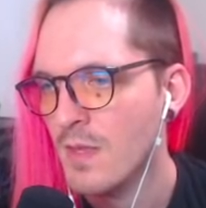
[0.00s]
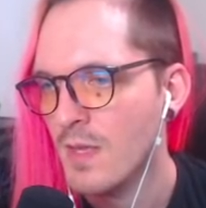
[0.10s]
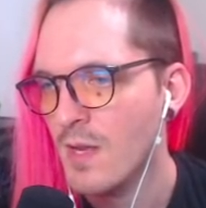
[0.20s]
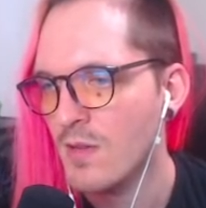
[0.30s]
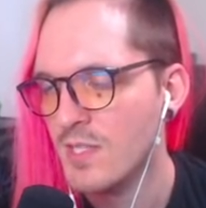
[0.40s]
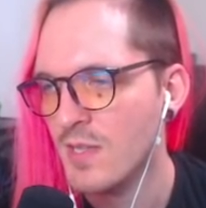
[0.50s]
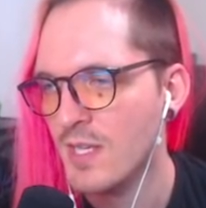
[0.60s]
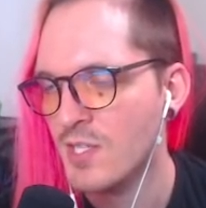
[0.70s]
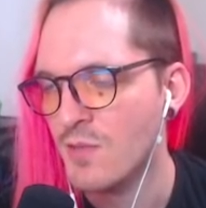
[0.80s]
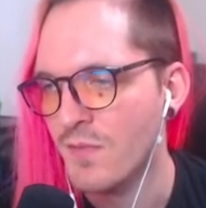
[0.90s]
It also
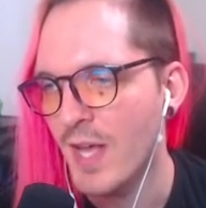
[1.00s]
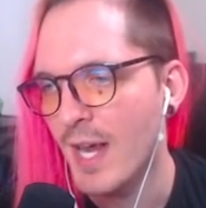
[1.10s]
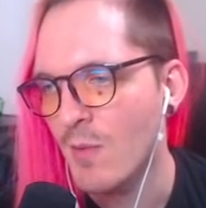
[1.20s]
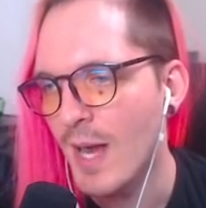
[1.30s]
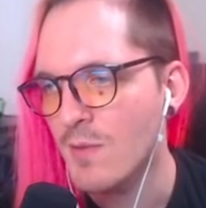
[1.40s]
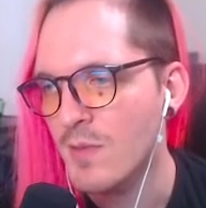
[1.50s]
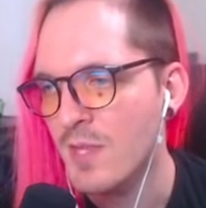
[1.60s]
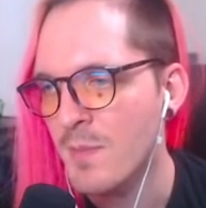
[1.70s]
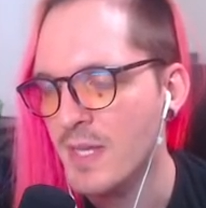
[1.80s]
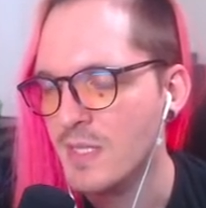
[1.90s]
lets you fly around with
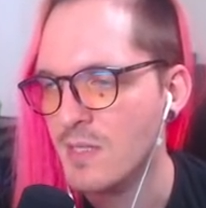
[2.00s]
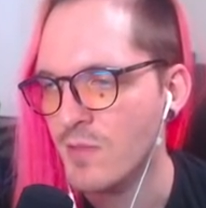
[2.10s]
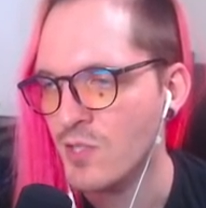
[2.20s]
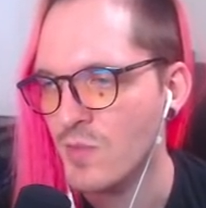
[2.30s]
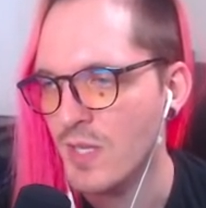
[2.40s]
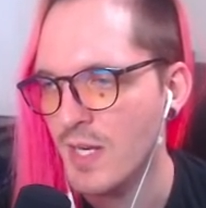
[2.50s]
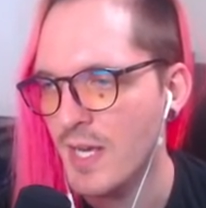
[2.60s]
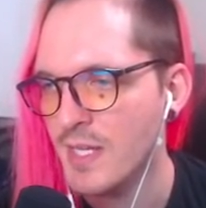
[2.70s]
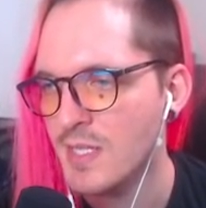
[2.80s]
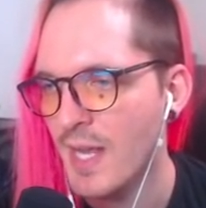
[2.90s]
the mist, which is really
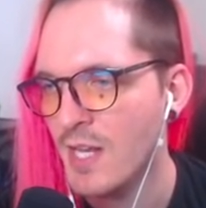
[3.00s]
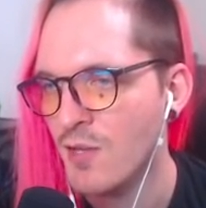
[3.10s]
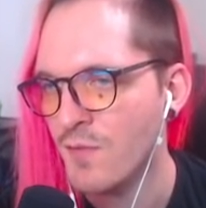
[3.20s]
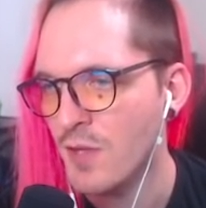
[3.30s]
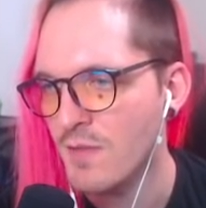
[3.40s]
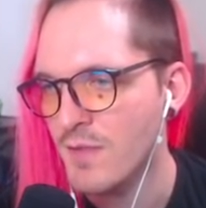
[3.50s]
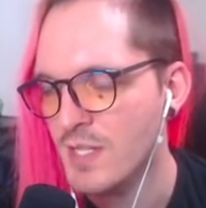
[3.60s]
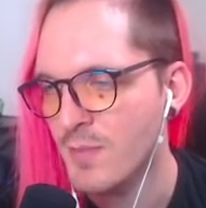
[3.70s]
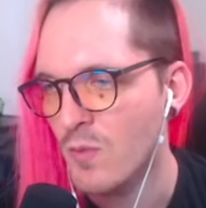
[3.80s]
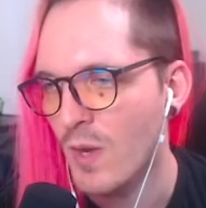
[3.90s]
nice, and you're fully
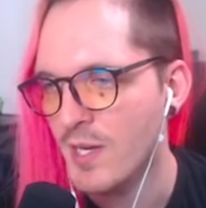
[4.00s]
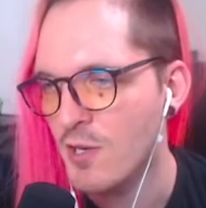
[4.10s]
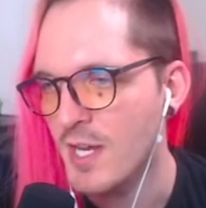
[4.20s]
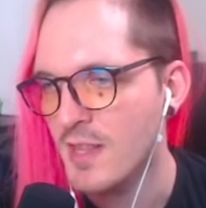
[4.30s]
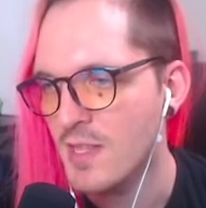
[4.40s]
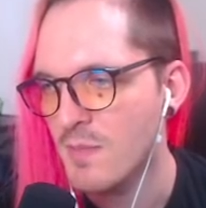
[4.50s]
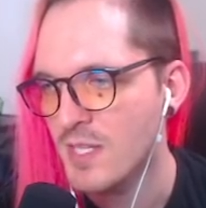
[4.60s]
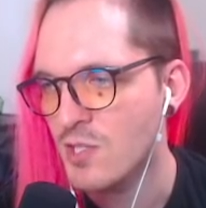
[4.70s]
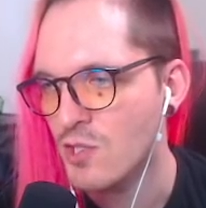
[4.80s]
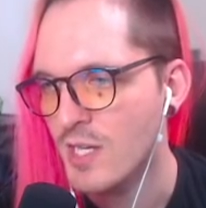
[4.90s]
invincible while you're in the
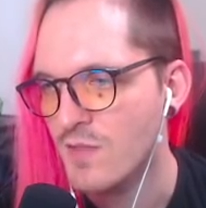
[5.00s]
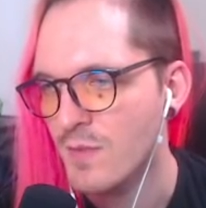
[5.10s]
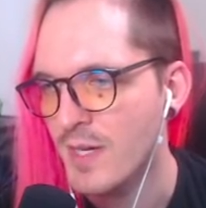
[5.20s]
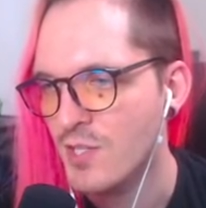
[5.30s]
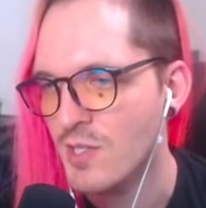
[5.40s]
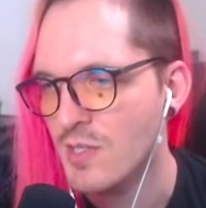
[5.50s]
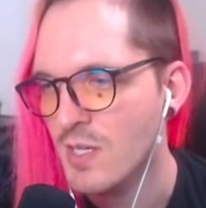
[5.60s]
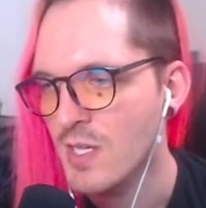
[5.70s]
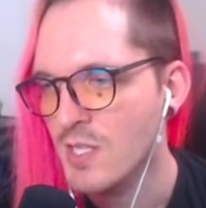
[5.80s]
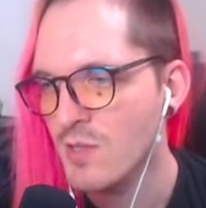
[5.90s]
mist transformation.
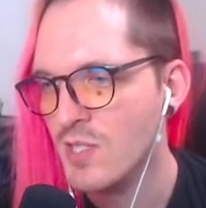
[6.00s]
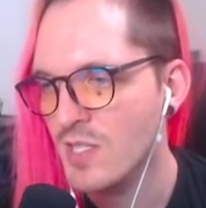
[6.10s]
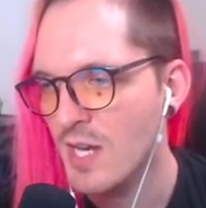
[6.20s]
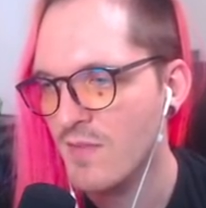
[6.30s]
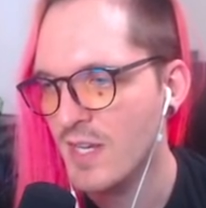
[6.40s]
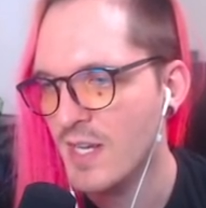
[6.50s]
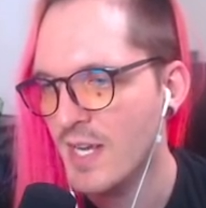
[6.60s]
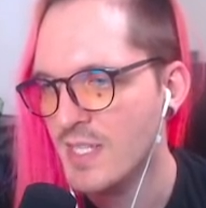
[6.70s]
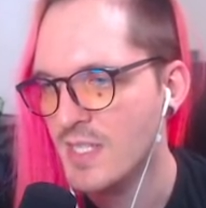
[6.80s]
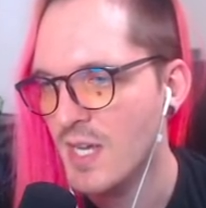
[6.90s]
So it's just kind of like a
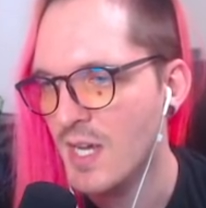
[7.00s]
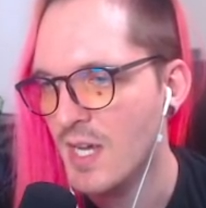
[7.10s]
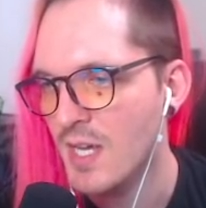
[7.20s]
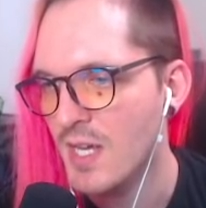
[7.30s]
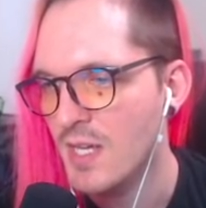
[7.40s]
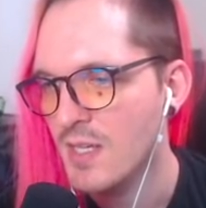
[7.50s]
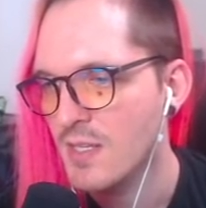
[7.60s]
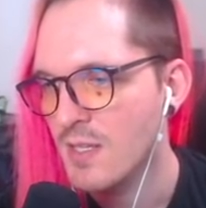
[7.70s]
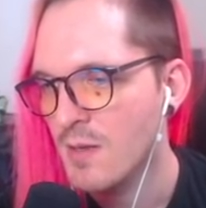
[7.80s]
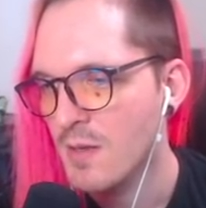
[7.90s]
nice
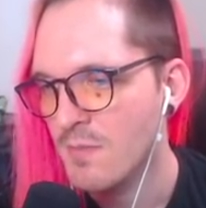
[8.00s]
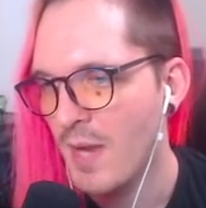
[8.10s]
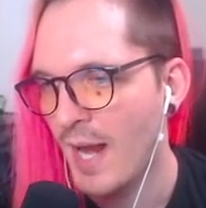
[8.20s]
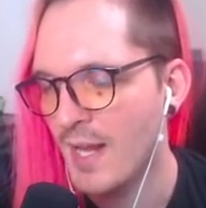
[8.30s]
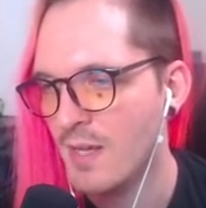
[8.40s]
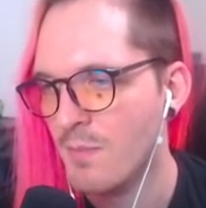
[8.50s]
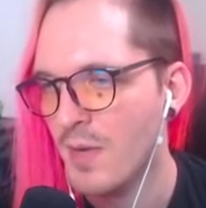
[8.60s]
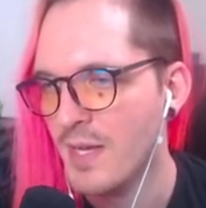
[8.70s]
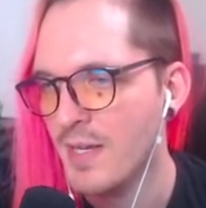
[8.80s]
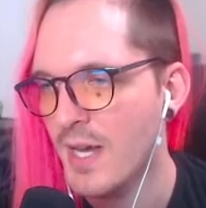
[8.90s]
panic
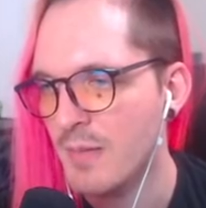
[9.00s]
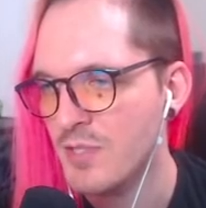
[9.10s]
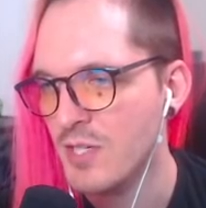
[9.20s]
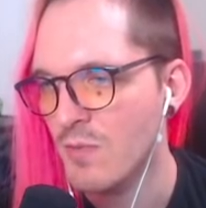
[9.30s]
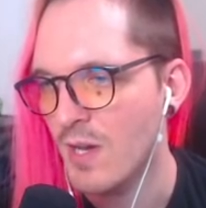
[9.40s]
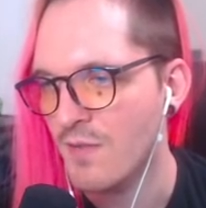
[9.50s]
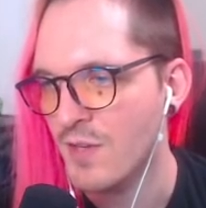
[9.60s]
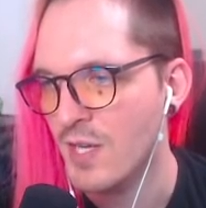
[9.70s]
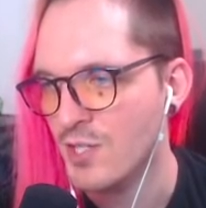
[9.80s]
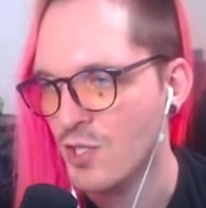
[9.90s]
button option, where if
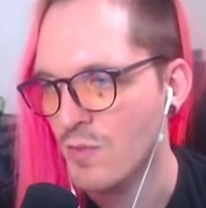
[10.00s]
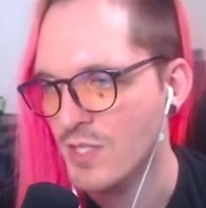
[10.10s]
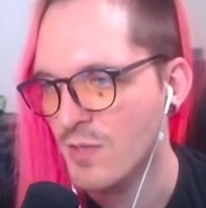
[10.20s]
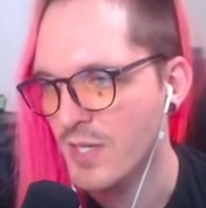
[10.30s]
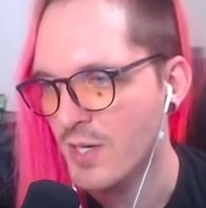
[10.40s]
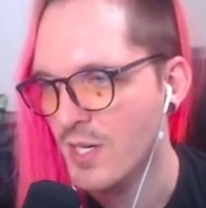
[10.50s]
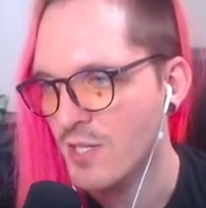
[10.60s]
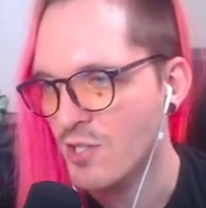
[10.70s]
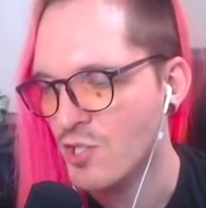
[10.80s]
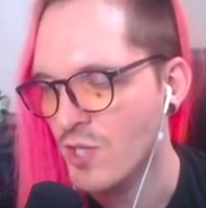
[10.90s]
you're not sure what's going on,
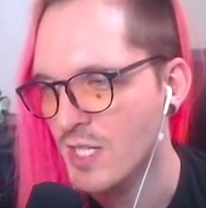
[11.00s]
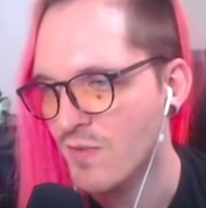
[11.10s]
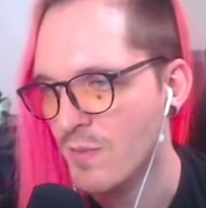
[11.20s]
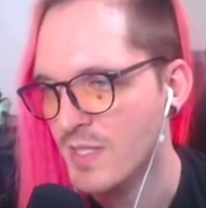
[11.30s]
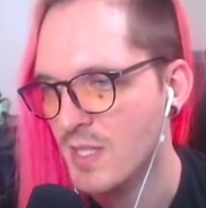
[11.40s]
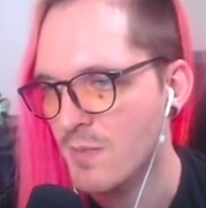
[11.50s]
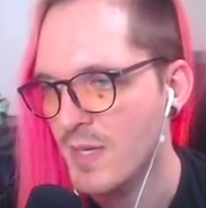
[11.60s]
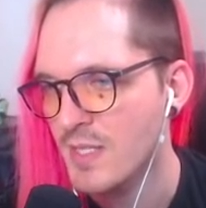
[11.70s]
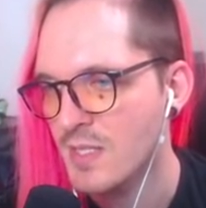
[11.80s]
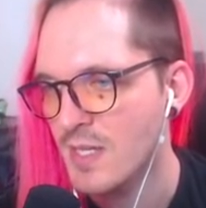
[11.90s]
you can just transform into the
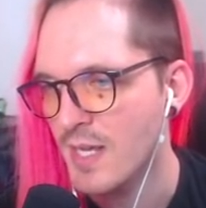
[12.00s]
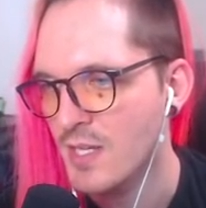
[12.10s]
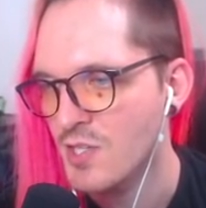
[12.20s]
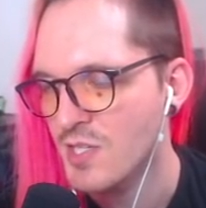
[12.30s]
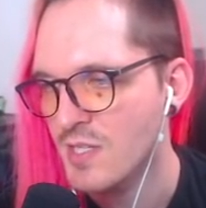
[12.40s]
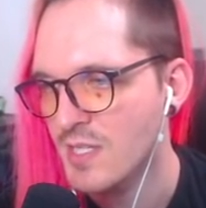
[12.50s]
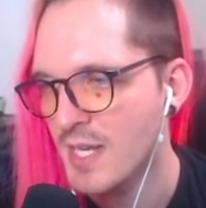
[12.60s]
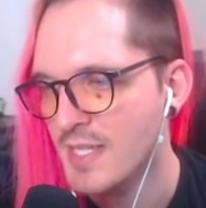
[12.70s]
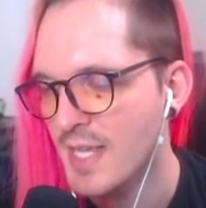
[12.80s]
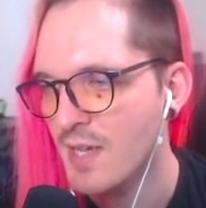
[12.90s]
mist and just
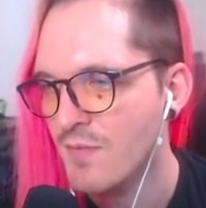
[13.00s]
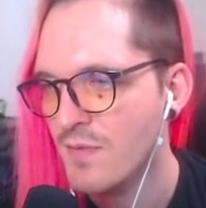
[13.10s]
stay safe.